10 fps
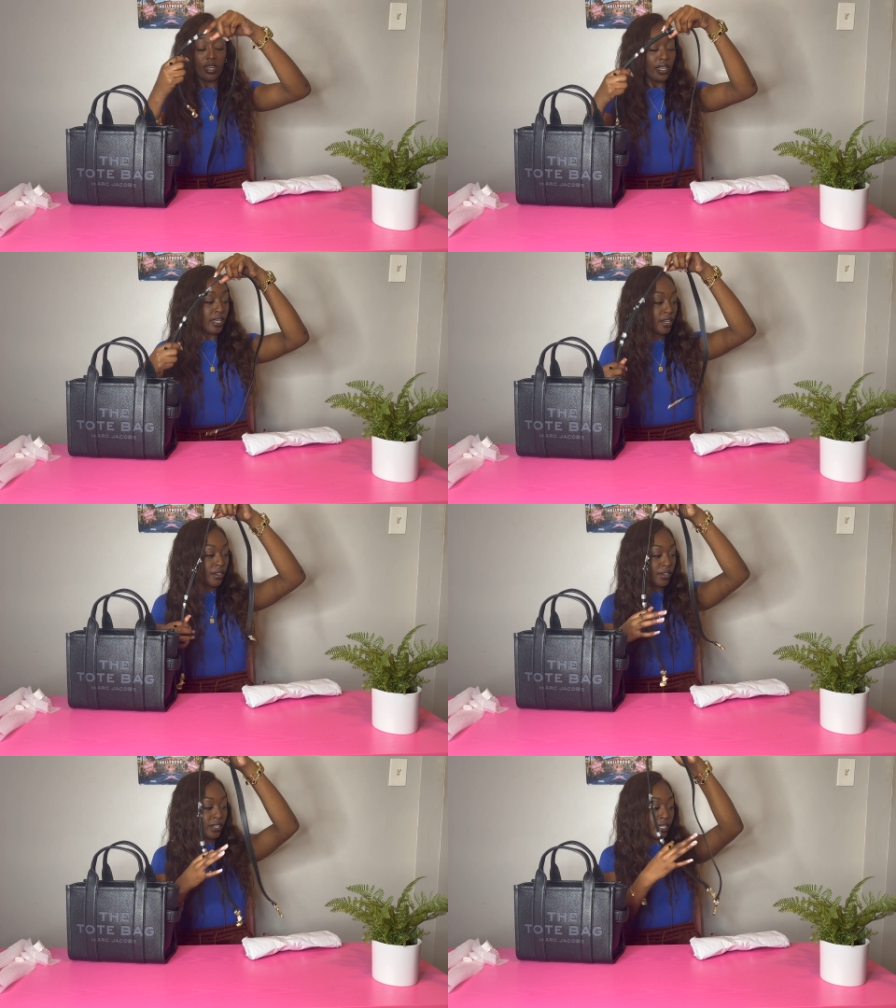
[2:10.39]

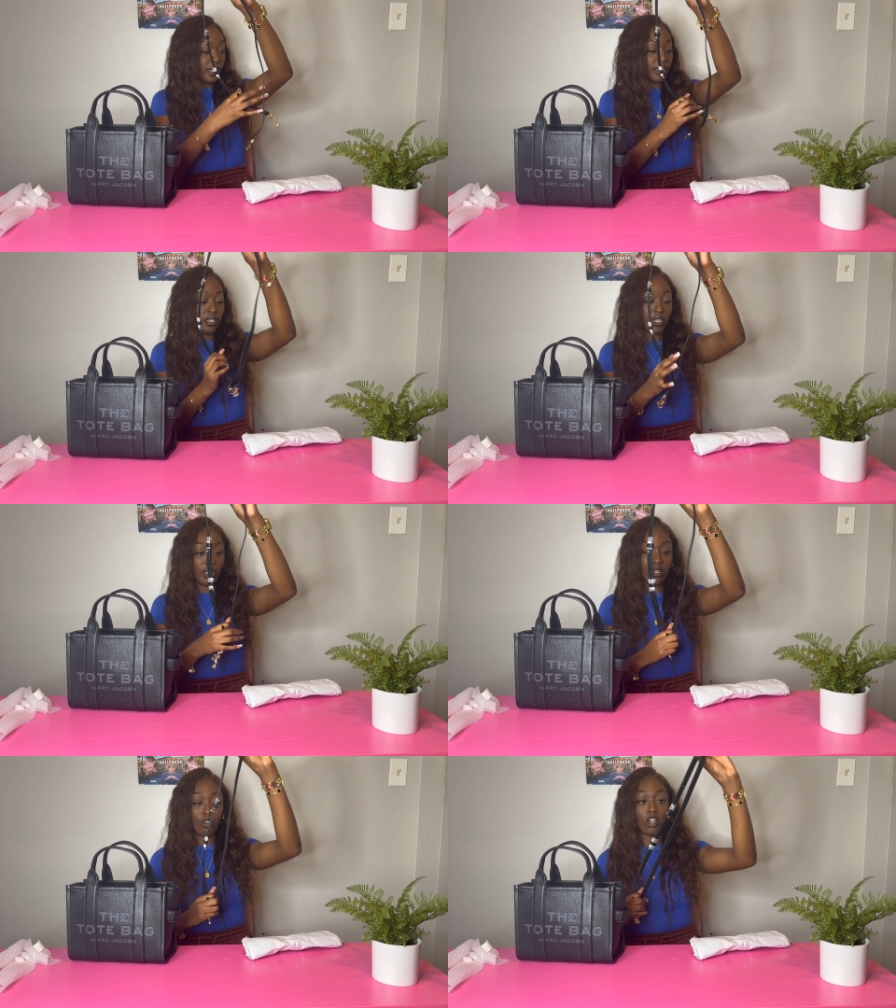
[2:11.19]
Here is the
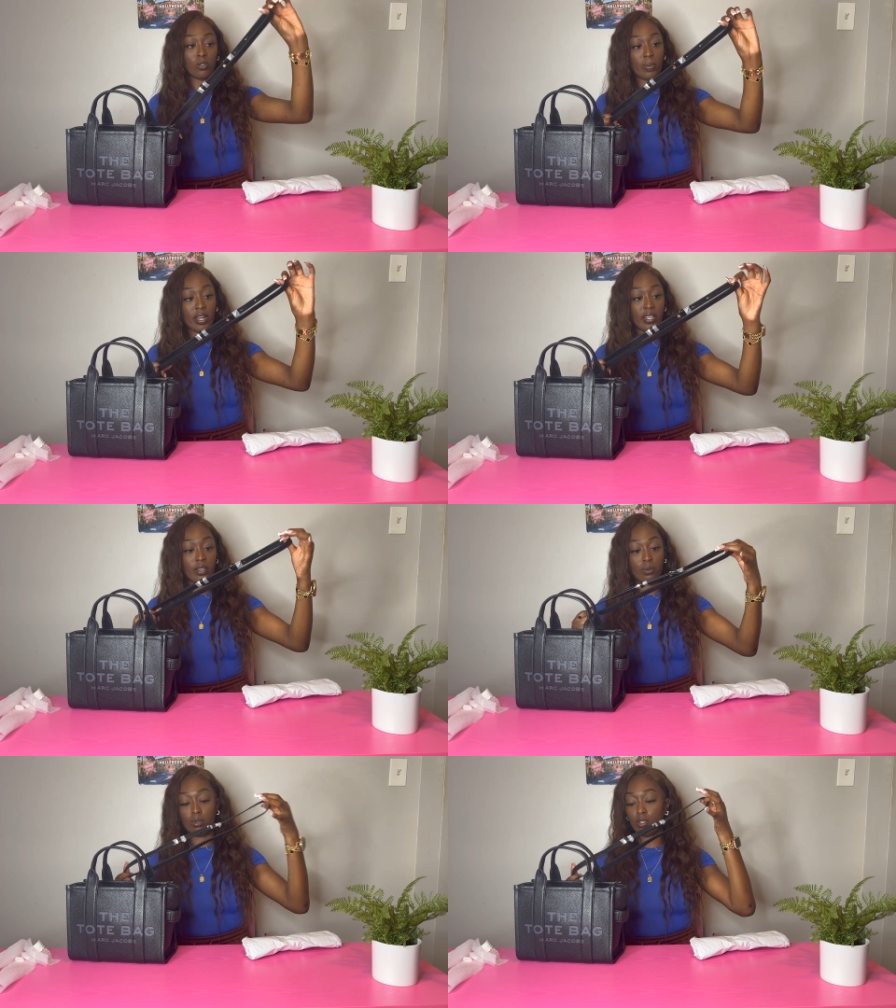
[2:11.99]
crossbody
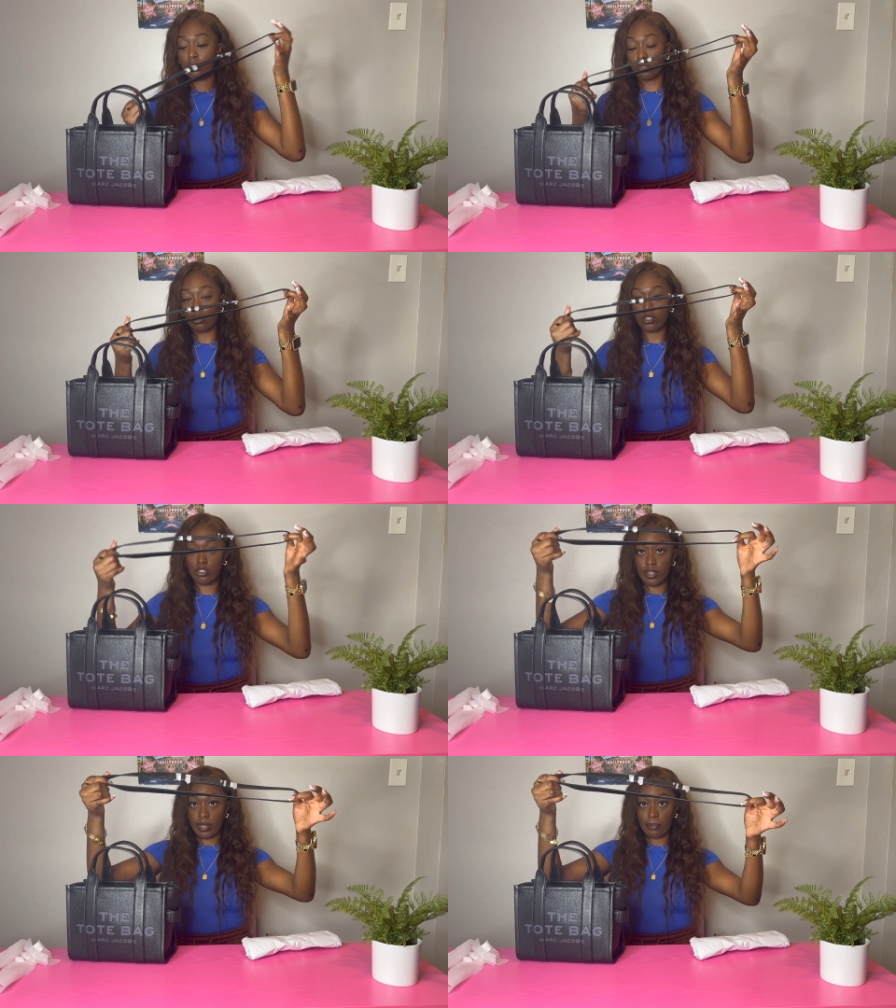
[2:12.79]
or shoulder
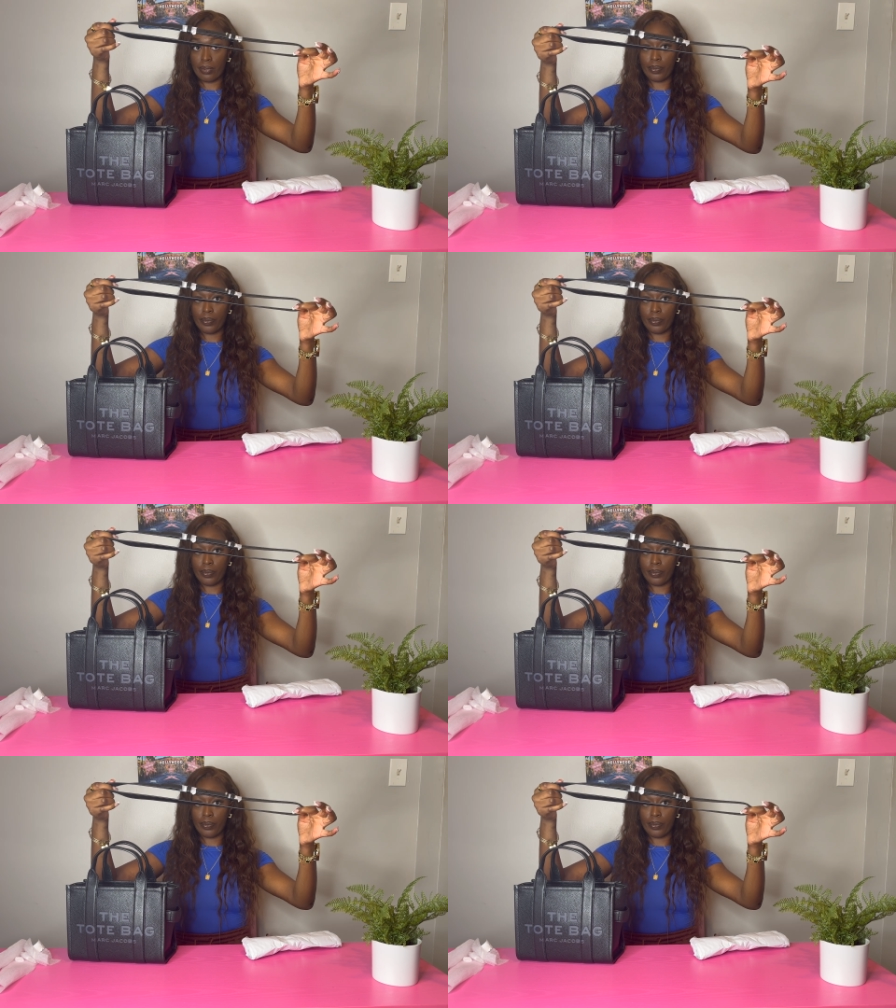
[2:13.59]
strap,